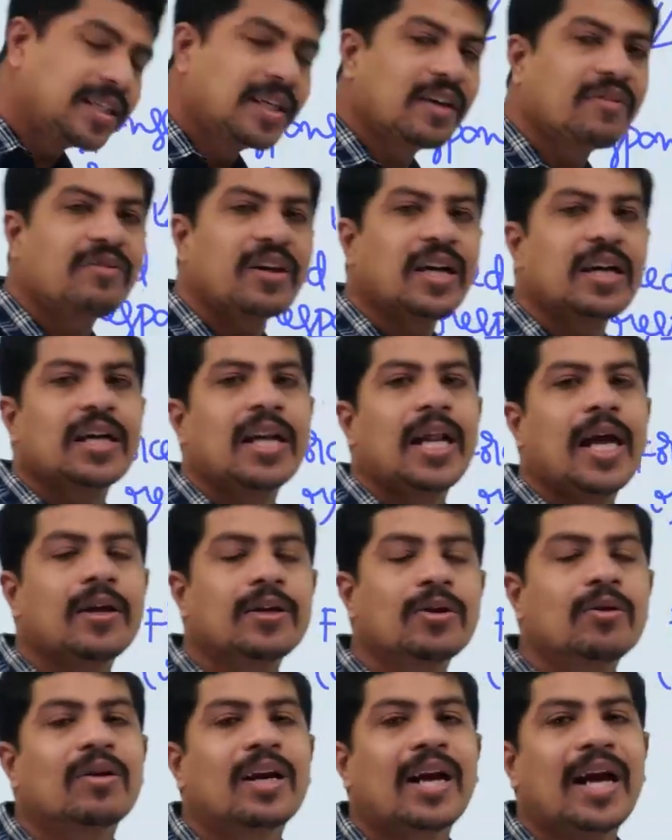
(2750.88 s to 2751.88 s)
Definitely I'll
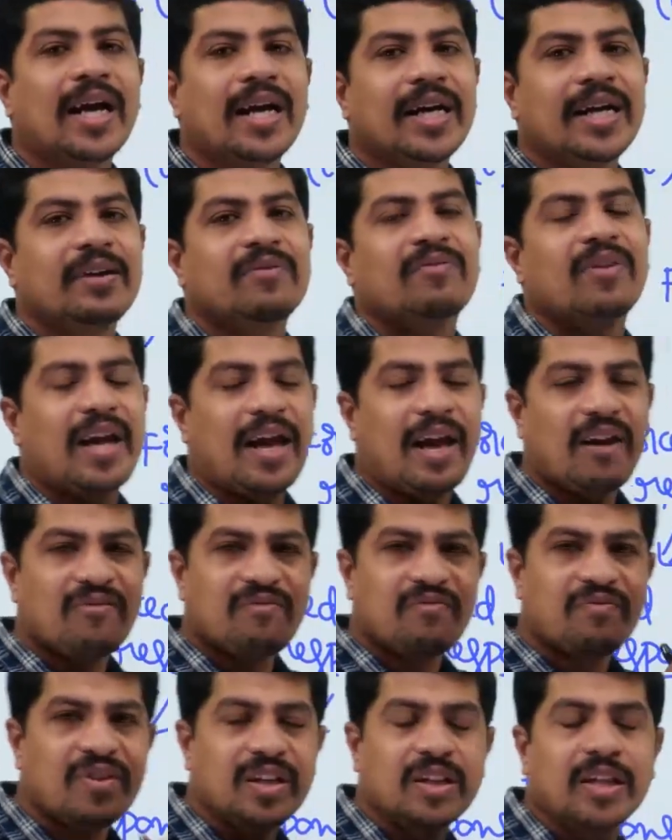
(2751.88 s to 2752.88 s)
give clarity for
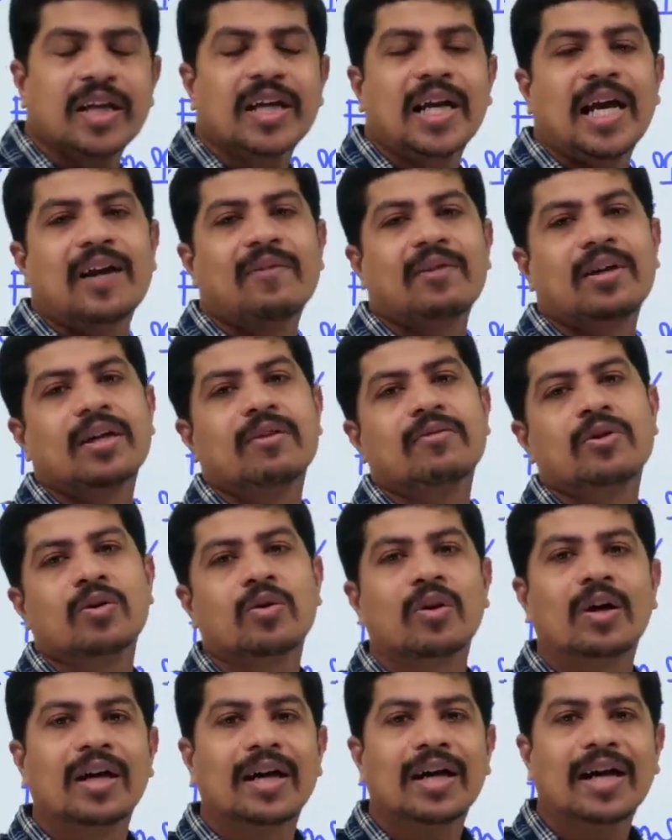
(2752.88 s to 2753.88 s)
everything. I will give
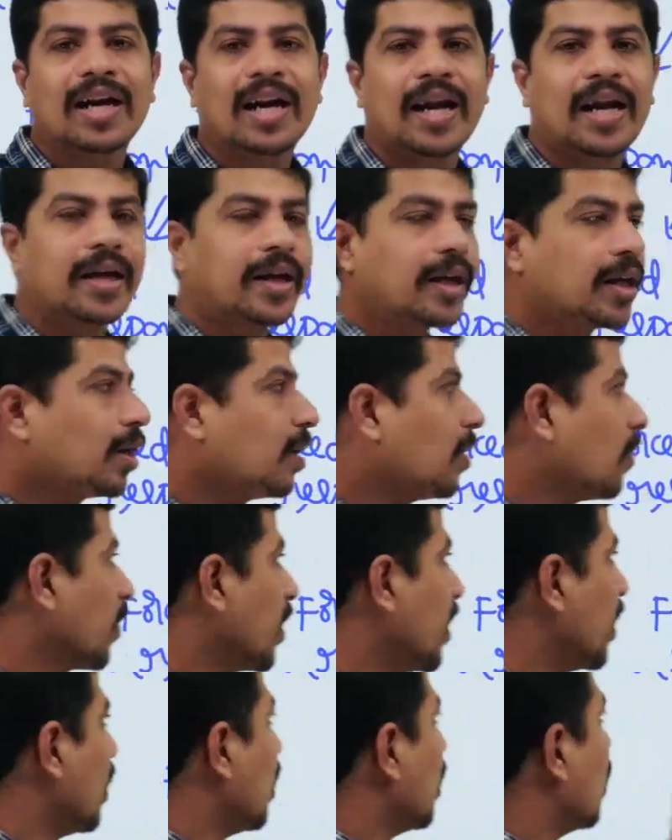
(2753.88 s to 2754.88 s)
you clarity.
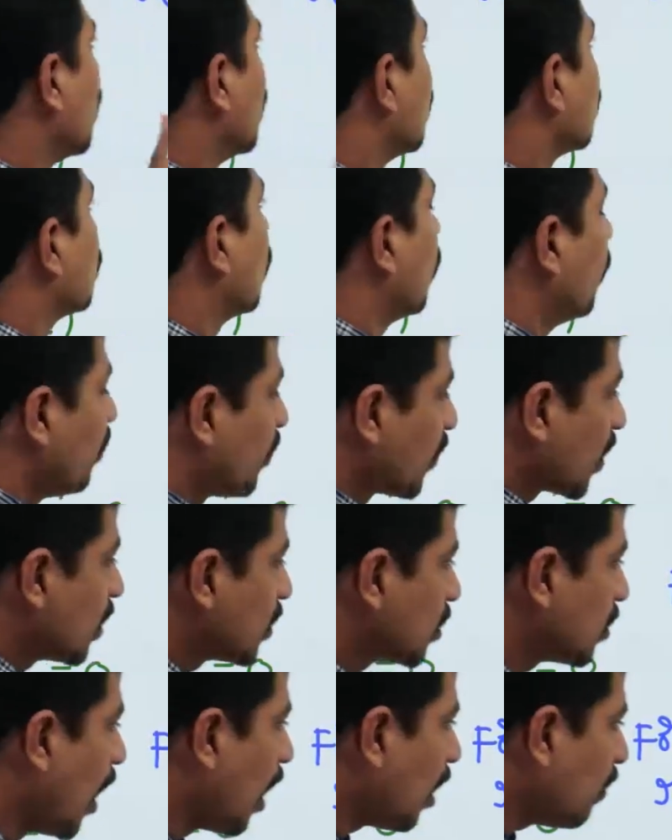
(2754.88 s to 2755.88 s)
Okay, so
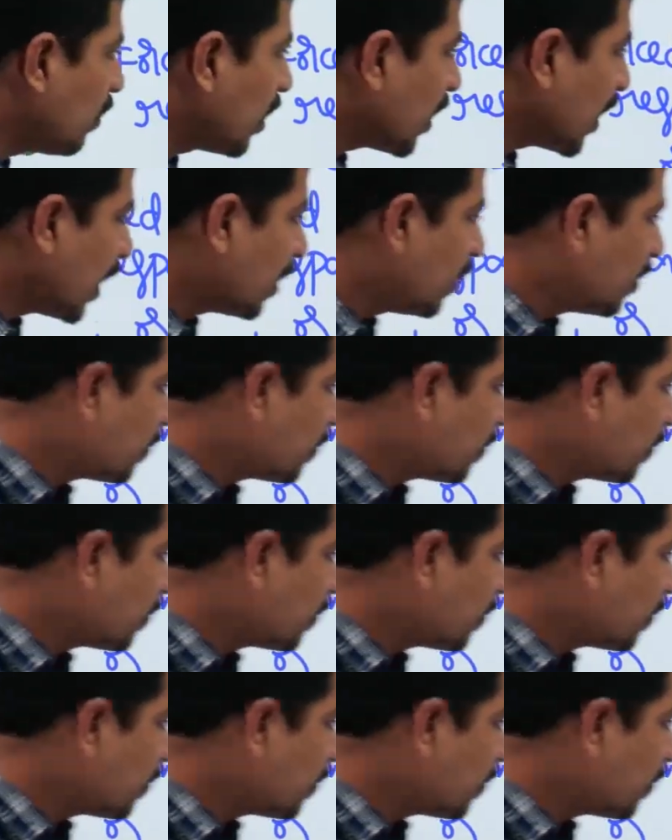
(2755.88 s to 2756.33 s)
solving a